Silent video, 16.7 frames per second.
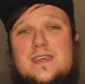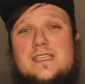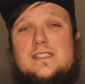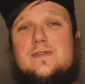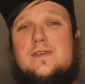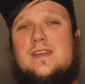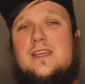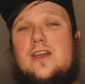
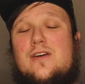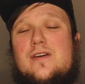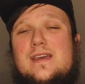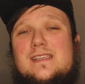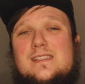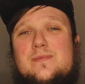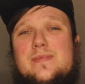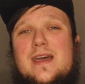This video
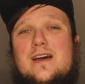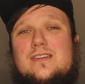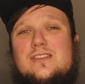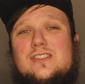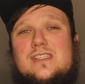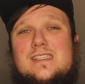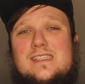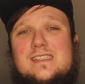is
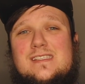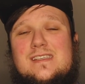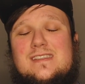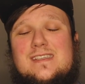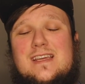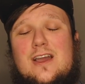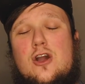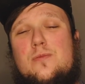about
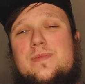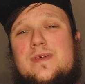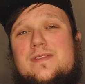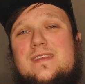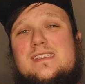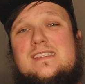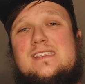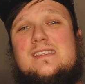Genesis. I hope
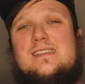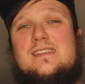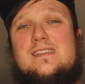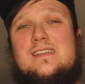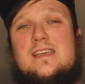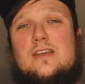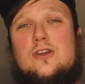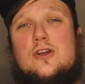that this
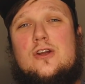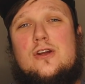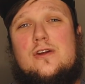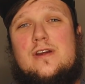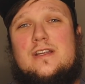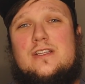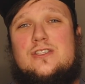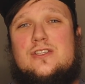has
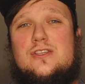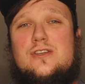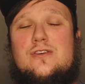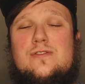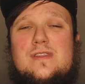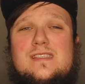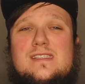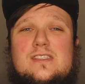encouraged
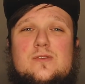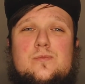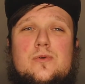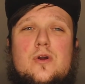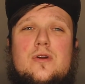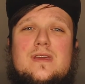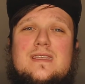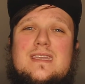you. This has
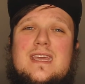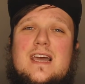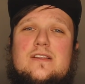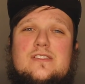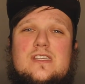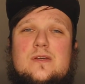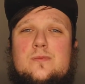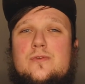broken
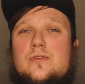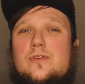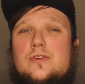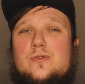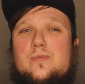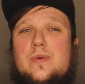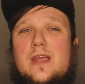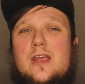down some of
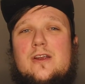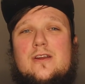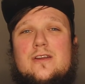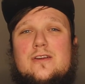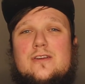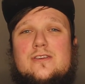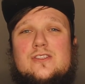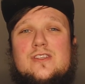those
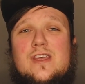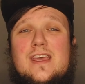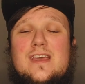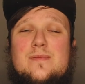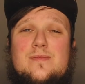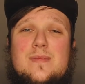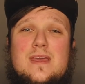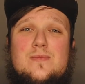barriers,
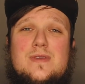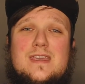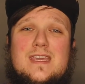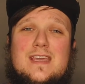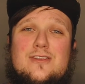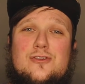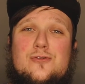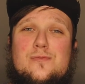
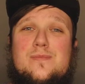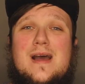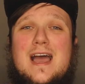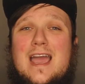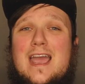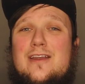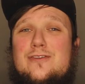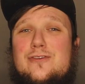maybe in your
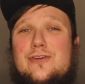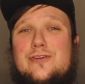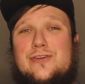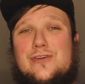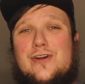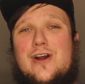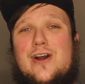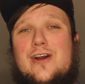mind or
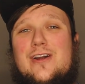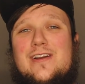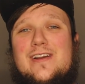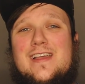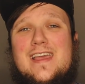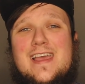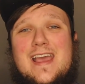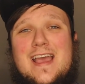in your
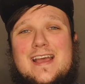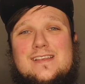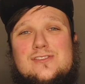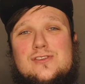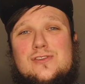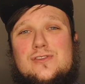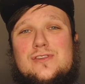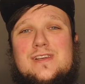heart
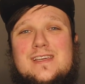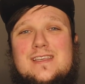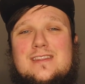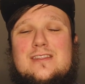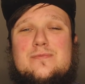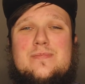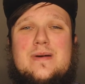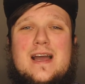as you look
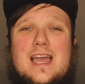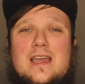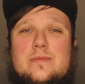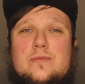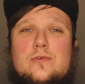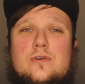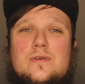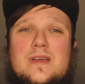at the
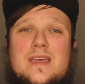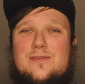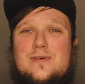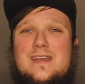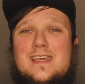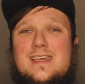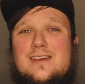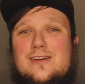Bible. I
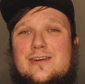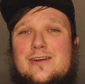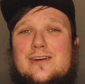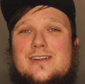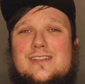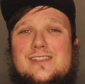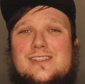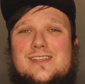want to
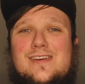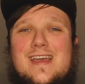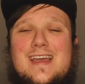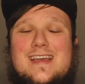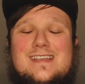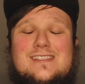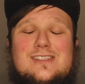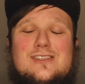encourage you
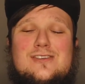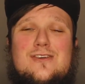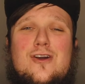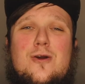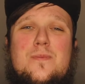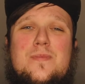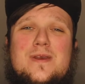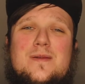as you
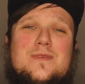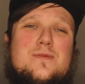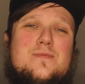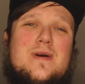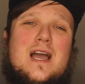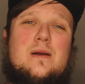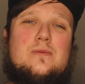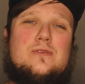open up
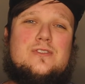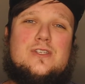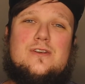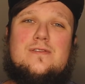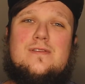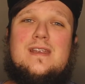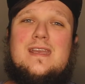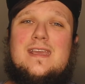the Bible and
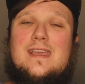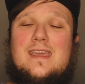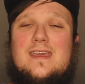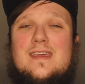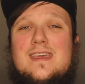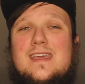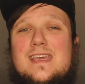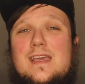start reading
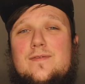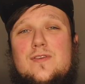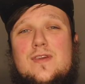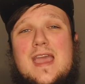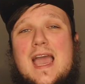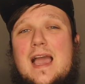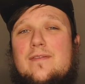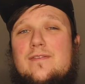it. If
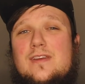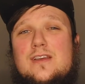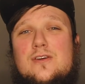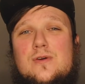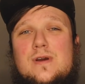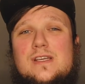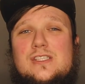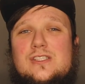you have
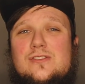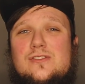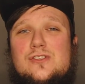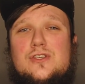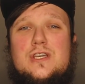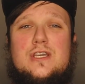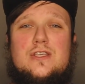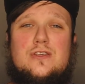any
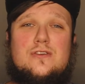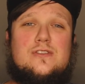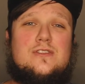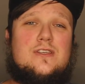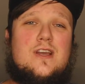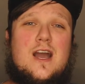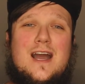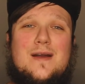questions, you can
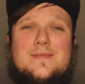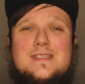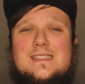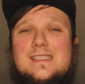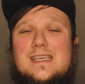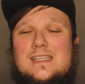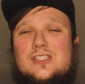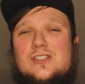use the
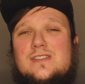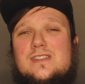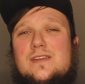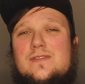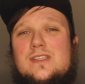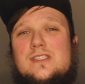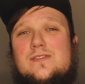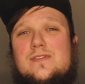comment
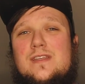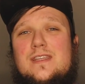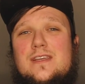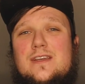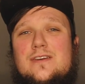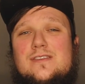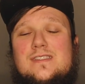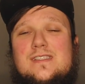sections of these
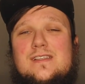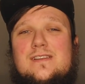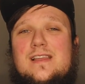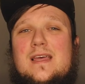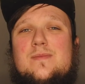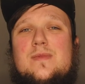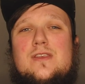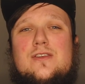videos to
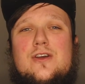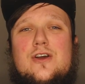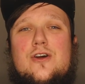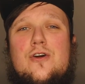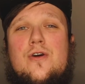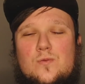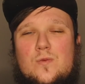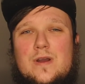let me
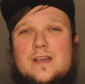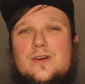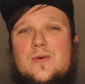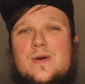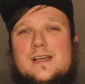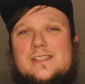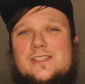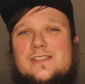know what
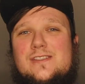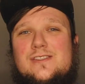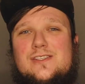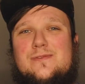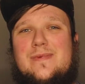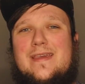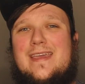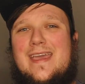
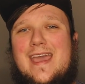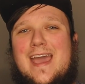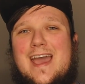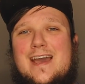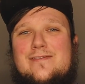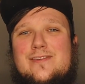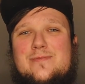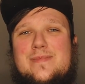questions you may
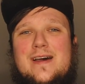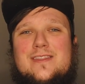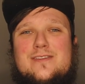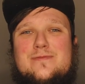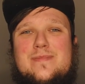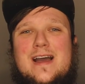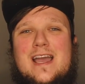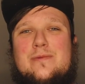have
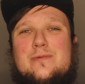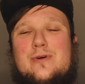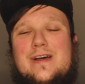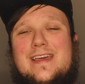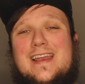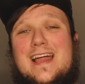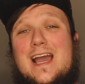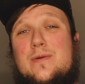about the
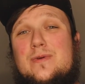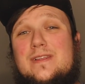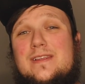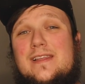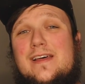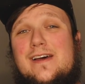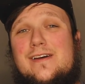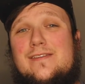Bible. And I
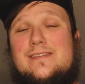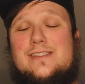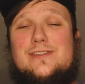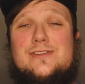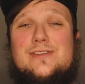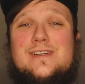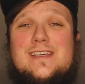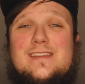would love
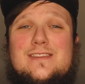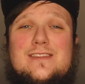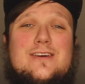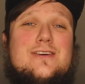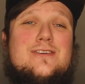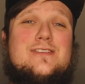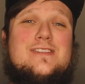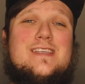to look at
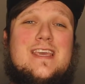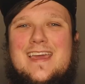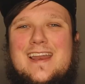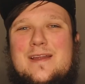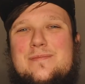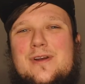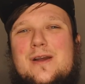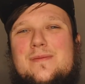those.
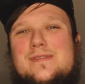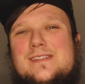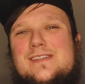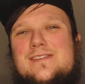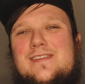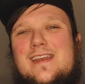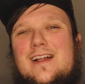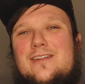And I
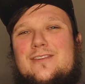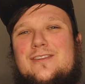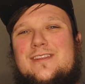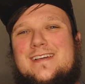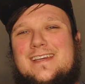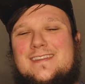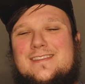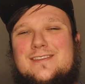promise you that I'll
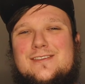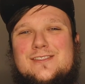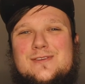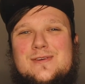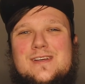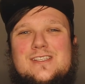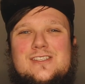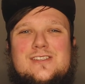look at
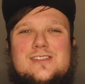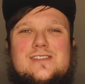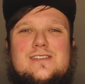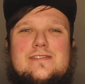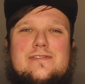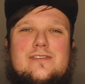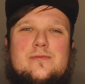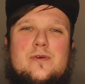those
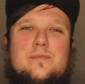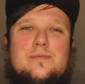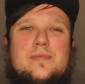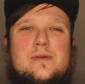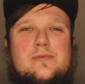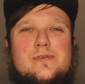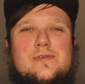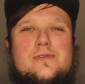questions from a
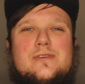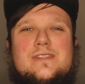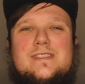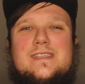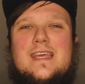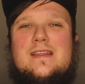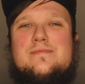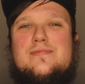biblical
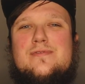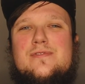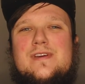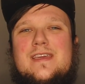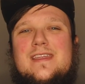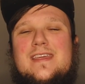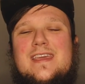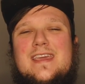
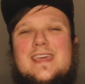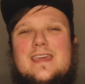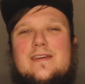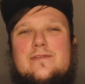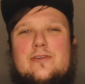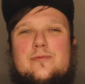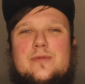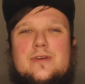standpoint
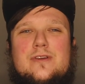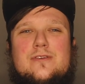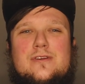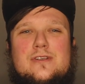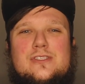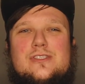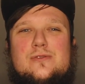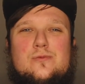and from a
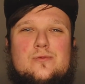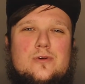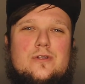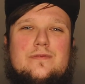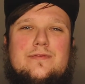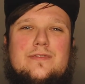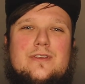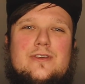Christian
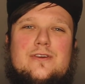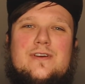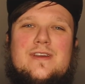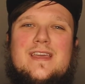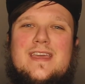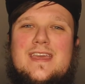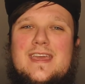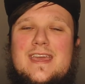worldview.
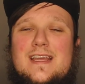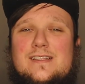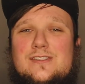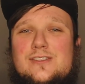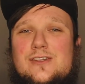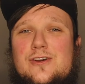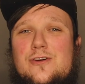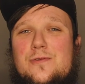
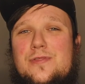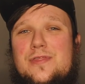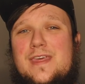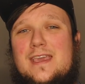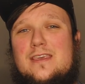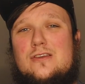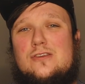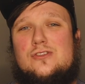And so
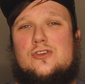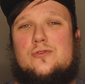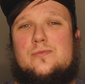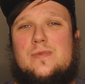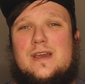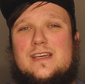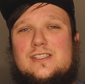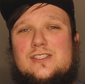thank you
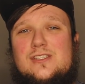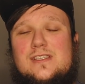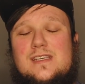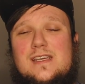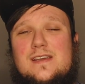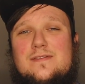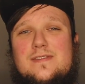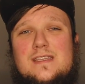so much.
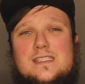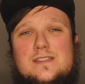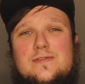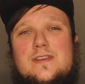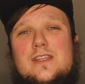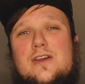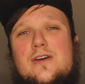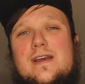If this
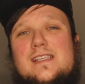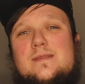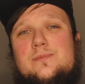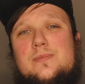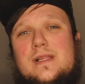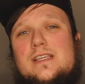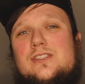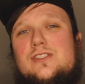video
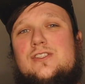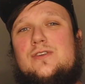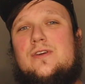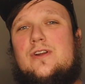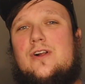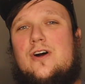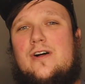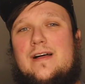has blessed
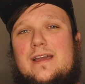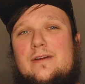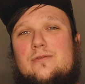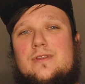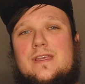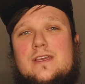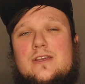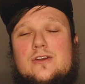you at all, I
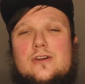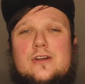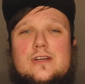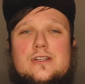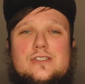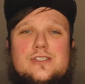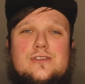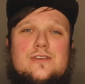really
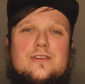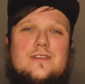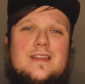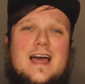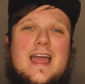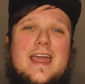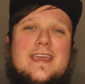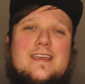encourage you to
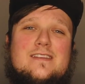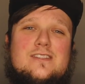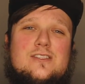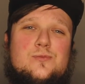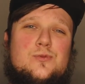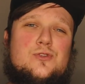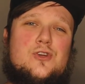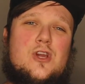like,
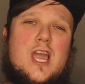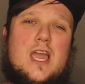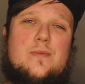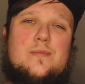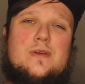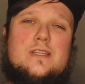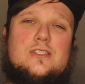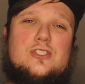
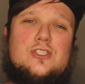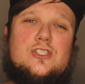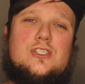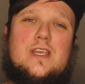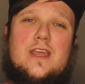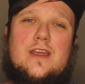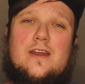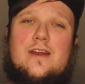subscribe, and
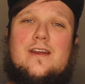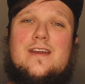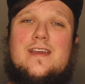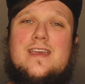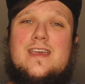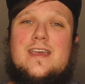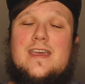share.